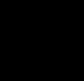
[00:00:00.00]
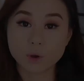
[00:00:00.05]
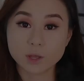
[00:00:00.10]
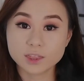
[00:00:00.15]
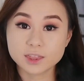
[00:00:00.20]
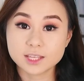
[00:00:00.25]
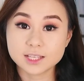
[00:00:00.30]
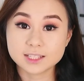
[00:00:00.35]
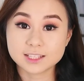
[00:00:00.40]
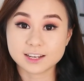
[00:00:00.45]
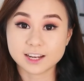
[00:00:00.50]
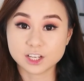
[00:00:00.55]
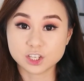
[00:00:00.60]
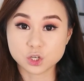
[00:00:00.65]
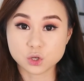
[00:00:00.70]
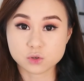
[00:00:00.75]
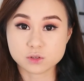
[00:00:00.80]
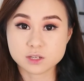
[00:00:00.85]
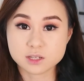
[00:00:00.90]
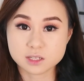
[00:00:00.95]
One thing that I
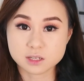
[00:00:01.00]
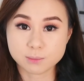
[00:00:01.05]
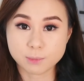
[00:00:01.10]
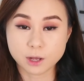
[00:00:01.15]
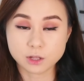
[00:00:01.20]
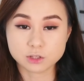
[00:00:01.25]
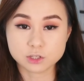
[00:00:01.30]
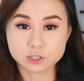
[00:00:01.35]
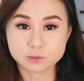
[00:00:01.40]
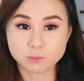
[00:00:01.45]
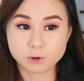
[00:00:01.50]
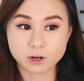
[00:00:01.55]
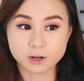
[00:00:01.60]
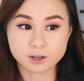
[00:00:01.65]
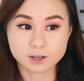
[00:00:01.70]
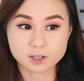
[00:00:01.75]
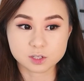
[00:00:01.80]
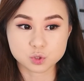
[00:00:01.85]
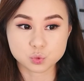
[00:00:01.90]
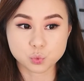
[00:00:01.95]
noticed about this
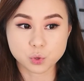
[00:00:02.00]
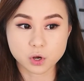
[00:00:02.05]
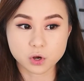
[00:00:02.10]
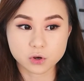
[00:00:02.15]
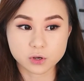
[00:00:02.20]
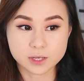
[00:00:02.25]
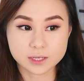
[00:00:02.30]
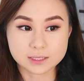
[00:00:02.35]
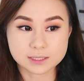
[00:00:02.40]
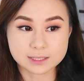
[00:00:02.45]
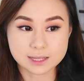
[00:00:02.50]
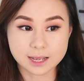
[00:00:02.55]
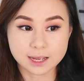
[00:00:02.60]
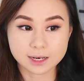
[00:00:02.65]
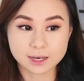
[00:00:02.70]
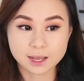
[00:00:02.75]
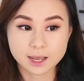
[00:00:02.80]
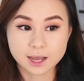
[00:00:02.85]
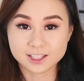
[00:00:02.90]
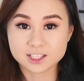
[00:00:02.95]
product as well is
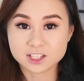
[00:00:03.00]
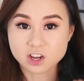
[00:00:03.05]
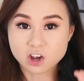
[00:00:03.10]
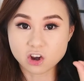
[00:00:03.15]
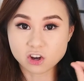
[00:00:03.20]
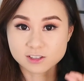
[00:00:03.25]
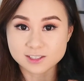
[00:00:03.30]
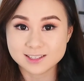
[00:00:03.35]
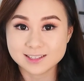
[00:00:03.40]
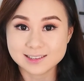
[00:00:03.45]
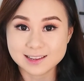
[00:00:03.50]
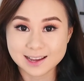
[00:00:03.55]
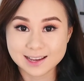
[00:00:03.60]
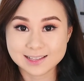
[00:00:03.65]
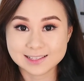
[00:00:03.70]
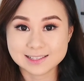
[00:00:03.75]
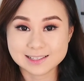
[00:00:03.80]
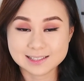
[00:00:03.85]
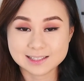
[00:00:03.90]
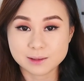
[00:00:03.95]
that it
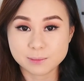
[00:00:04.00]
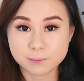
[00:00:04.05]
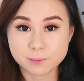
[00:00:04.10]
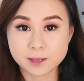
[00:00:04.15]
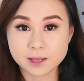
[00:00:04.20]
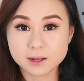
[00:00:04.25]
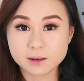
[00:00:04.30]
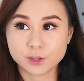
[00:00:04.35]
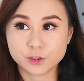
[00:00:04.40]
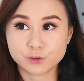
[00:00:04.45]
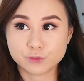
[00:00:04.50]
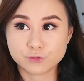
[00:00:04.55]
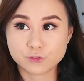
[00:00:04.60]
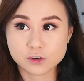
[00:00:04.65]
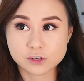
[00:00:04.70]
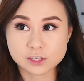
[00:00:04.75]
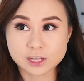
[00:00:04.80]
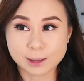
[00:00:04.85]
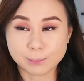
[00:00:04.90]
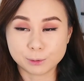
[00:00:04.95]
oxidizes a bit. The
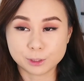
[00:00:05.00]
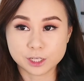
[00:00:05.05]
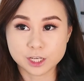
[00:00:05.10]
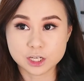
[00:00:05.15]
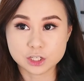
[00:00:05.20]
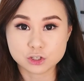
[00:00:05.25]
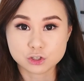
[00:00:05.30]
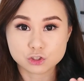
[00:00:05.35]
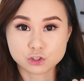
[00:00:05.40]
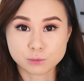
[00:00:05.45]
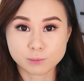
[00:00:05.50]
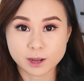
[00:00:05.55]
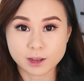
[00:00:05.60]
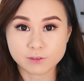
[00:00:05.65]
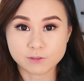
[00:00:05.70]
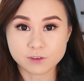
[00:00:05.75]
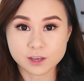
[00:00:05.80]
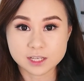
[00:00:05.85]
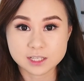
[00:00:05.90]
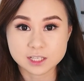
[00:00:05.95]
first application to my
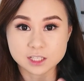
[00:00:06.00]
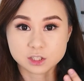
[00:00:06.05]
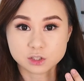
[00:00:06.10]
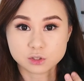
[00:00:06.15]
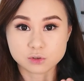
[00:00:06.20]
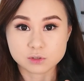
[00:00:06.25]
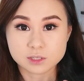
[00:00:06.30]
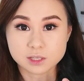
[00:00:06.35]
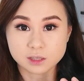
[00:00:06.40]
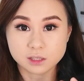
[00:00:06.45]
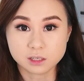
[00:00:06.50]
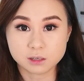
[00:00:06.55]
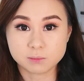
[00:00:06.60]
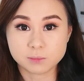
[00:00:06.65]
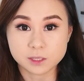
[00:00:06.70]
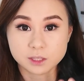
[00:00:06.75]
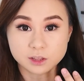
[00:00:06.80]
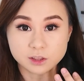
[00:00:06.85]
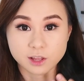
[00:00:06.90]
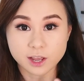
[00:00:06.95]
face, it looks a little
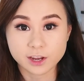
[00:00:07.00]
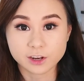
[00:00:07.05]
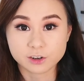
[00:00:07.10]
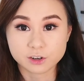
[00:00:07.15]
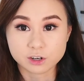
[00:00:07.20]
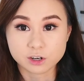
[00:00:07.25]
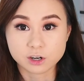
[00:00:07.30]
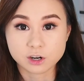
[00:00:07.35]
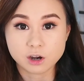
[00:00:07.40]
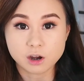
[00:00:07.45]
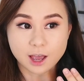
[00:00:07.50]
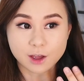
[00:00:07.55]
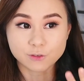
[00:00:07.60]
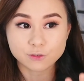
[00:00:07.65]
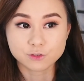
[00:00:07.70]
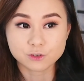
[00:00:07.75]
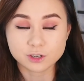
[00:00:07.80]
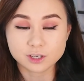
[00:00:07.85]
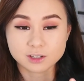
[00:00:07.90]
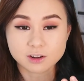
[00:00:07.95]
bit lighter.
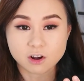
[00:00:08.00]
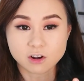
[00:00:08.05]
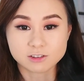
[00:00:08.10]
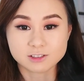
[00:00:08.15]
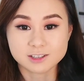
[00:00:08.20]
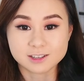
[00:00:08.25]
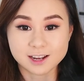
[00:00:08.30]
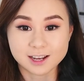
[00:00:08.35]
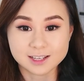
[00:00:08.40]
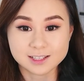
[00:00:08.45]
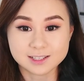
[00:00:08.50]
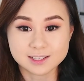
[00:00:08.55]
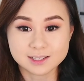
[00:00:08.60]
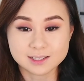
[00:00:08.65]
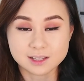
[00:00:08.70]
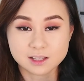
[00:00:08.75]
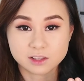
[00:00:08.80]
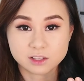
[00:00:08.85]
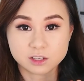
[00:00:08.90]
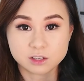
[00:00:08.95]
After it
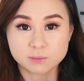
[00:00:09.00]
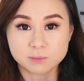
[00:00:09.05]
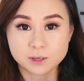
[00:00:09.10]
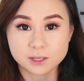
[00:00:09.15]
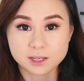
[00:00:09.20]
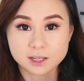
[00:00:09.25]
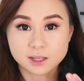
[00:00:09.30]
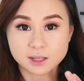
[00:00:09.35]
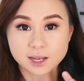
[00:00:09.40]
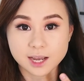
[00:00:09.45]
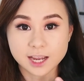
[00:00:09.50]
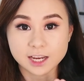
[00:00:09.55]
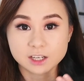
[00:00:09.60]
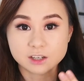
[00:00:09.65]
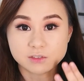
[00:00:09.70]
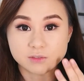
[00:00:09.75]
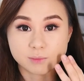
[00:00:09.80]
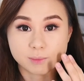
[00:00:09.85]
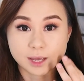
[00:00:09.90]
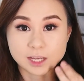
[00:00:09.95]
oxidizes a little bit, it kind
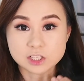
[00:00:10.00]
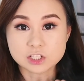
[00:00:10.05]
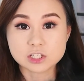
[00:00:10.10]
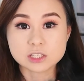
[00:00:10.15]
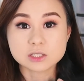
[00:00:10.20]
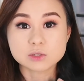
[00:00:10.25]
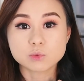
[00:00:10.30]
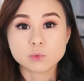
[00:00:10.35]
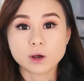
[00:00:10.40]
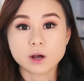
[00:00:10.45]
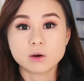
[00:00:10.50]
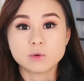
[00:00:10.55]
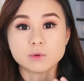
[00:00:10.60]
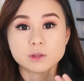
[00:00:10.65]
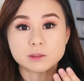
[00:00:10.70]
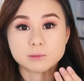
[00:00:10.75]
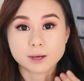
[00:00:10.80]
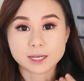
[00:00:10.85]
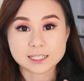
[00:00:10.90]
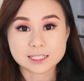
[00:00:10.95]
of matches well
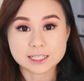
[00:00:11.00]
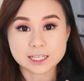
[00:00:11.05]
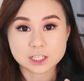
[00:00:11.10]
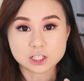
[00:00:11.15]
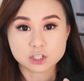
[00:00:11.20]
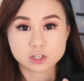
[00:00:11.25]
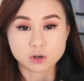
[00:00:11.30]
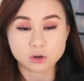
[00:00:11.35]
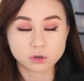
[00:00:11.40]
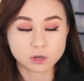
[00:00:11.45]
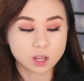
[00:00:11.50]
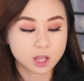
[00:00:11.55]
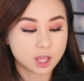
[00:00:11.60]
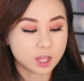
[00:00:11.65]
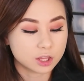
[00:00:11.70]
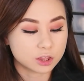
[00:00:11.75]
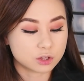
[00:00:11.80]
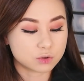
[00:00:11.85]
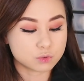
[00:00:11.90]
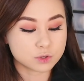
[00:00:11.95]
with my skin tone.
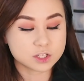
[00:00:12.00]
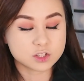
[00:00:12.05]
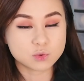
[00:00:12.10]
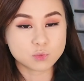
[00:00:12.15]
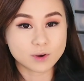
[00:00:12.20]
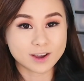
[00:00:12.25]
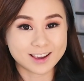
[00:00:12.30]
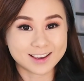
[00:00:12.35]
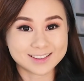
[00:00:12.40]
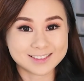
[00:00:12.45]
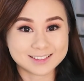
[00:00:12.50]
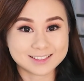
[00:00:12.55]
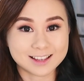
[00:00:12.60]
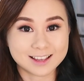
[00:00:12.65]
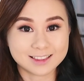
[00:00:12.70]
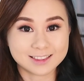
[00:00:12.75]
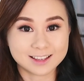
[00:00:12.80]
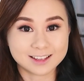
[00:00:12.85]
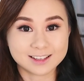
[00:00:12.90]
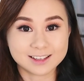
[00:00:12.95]
The reason why I
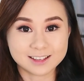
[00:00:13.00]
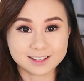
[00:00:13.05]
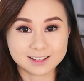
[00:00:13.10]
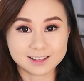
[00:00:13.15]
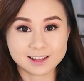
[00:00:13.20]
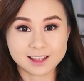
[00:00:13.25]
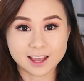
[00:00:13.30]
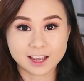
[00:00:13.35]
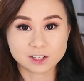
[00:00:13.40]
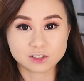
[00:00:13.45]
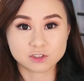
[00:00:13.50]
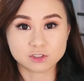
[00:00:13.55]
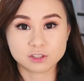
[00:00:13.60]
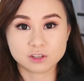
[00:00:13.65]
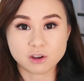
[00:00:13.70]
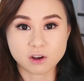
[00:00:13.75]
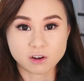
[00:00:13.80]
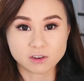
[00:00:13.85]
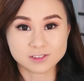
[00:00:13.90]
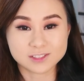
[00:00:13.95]
said that it
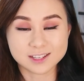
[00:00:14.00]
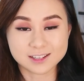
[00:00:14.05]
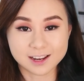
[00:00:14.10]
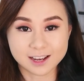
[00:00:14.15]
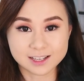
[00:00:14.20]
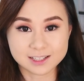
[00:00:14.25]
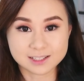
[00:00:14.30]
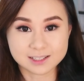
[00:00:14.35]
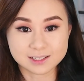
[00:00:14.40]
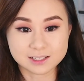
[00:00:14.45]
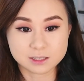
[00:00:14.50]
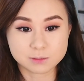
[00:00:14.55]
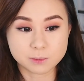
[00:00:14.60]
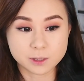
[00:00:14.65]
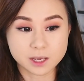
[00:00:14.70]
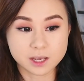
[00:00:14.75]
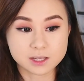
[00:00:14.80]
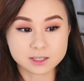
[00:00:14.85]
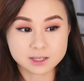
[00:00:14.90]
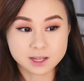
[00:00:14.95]
actually oxidizes is
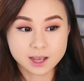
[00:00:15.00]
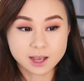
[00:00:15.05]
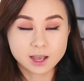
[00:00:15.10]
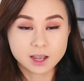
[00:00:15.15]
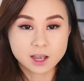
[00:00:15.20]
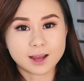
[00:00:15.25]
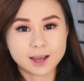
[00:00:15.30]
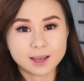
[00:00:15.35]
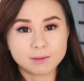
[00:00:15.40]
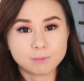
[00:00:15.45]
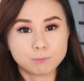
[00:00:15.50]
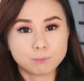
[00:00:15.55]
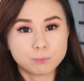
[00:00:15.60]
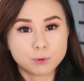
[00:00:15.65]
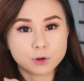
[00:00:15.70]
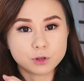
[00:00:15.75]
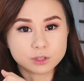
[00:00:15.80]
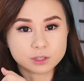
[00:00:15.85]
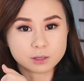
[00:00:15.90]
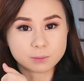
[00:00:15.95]
because I
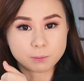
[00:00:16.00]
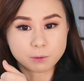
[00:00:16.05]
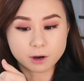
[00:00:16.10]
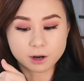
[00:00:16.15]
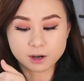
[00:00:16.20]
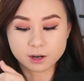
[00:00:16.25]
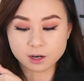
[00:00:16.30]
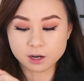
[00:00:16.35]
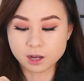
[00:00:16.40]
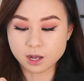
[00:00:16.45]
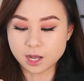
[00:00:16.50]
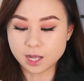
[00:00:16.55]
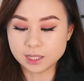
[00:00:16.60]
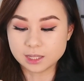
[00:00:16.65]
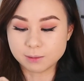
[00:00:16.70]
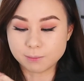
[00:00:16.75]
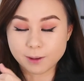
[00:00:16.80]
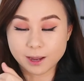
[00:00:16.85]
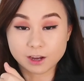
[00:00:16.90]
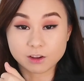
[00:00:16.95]
put the product at
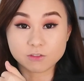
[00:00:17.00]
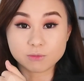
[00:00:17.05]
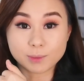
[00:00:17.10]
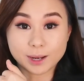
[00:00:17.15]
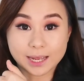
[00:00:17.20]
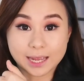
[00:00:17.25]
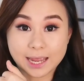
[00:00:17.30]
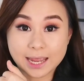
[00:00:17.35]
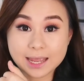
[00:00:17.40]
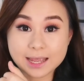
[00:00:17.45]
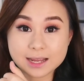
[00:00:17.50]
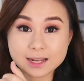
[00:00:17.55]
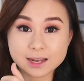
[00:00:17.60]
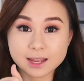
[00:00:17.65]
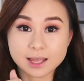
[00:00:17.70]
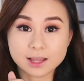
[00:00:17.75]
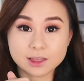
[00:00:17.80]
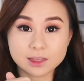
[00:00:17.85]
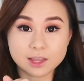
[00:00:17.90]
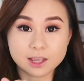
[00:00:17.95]
the back of my hand
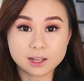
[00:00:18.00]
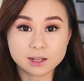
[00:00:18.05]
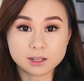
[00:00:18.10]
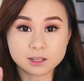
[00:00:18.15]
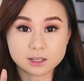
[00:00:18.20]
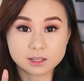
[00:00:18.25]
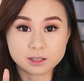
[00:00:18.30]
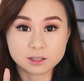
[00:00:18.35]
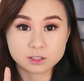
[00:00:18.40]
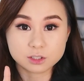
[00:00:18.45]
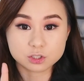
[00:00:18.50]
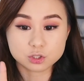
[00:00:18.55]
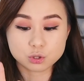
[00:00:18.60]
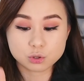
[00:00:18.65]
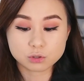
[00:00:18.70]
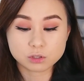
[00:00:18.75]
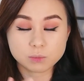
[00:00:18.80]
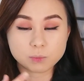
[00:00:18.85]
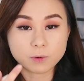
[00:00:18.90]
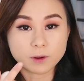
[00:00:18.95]
and then
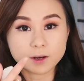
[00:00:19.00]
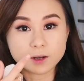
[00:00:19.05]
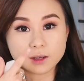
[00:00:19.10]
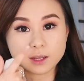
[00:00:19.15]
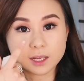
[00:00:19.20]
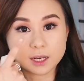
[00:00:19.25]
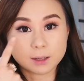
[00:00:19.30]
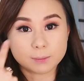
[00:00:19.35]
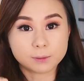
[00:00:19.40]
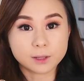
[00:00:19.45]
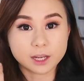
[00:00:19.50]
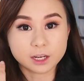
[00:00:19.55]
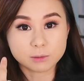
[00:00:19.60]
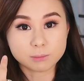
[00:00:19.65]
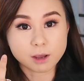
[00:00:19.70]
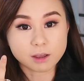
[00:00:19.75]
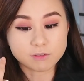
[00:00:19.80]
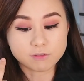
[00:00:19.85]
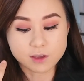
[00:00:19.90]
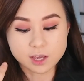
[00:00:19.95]
took the product and applied it
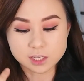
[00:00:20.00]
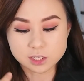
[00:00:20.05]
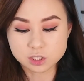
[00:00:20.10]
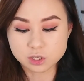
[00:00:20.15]
my face.